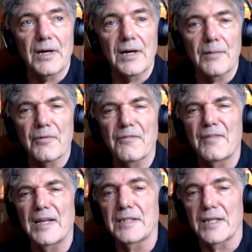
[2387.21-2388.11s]

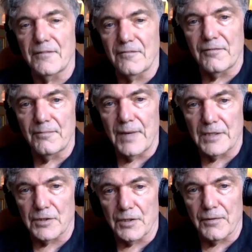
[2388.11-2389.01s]
a preventative
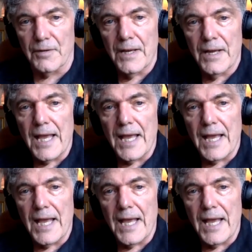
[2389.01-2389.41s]
measure.